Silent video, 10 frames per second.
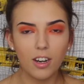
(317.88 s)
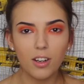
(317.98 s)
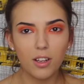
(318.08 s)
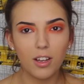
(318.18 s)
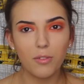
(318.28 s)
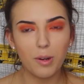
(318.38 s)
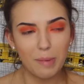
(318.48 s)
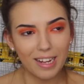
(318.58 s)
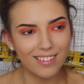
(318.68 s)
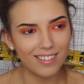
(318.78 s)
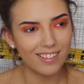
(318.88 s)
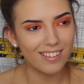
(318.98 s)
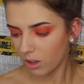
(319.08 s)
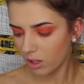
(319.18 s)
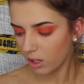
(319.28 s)
I look like a red panda.
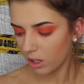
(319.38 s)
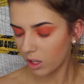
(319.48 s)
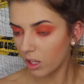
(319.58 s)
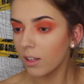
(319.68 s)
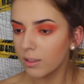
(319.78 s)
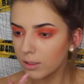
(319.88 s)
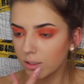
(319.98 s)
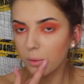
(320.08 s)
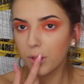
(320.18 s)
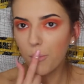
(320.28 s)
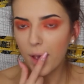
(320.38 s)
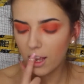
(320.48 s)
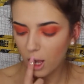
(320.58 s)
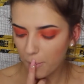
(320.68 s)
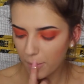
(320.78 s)
So I want to
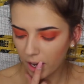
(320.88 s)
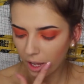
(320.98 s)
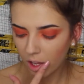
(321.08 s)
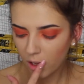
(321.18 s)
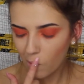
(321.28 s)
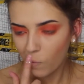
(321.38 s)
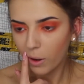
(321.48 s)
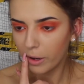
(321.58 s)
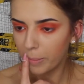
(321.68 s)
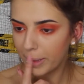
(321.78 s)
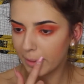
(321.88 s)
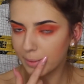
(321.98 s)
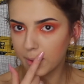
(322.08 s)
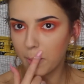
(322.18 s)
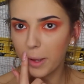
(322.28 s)
make my
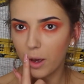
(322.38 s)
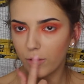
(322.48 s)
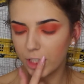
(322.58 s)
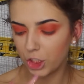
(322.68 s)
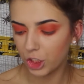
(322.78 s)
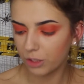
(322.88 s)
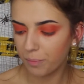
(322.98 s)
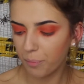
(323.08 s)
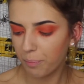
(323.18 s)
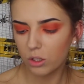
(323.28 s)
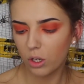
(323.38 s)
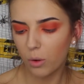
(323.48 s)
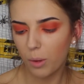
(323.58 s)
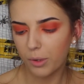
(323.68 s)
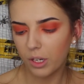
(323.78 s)
lips look a bit orange. So
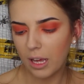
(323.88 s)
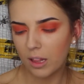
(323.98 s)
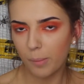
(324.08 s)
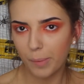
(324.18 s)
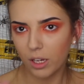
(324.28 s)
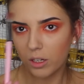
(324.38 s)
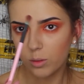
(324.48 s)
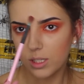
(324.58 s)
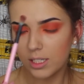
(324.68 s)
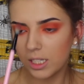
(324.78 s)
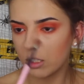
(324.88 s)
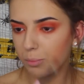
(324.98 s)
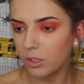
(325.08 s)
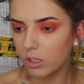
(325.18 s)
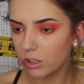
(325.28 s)
I'm going to get the
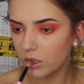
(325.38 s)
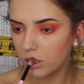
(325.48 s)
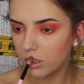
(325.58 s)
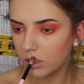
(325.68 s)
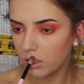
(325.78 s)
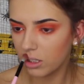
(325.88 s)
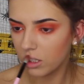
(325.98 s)
BO6 brush and just